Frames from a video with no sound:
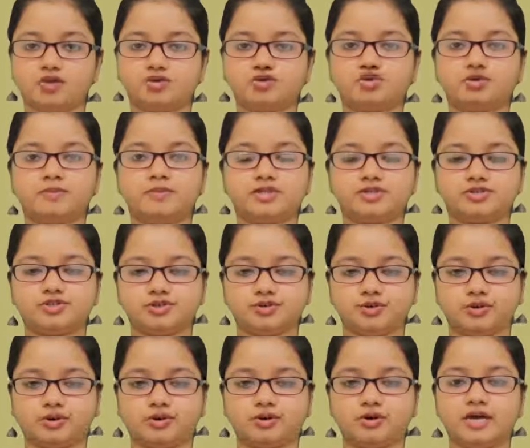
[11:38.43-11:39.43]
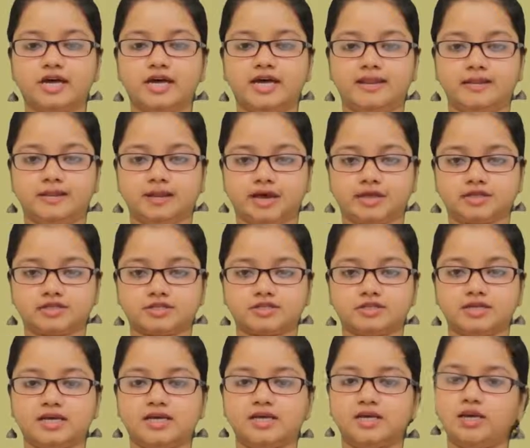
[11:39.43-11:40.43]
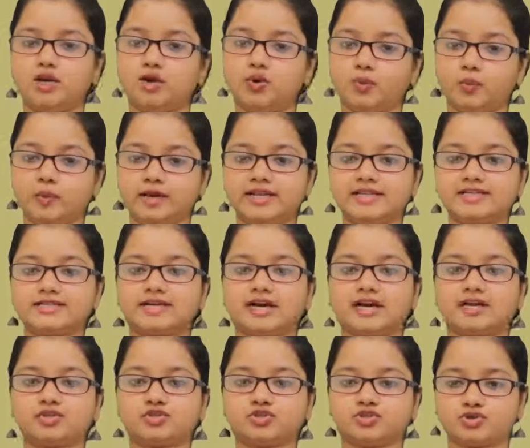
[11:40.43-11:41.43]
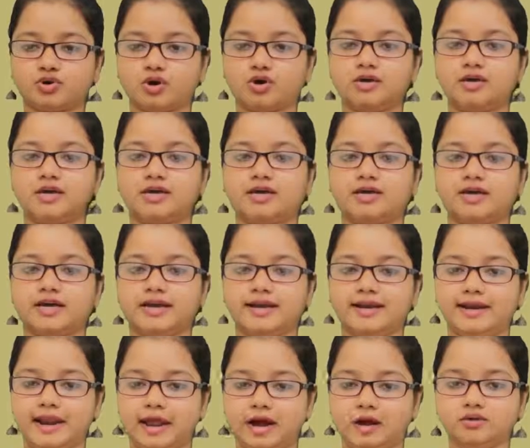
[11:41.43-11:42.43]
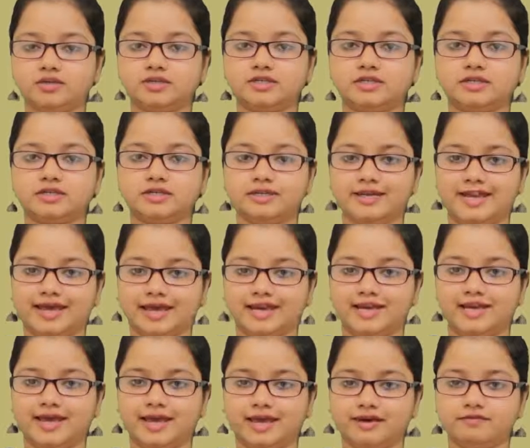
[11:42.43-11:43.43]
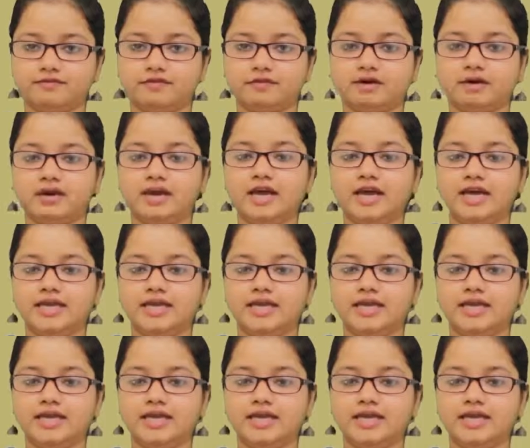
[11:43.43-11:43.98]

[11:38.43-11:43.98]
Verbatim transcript: To be sure, national wheels are stronger and louder than ever,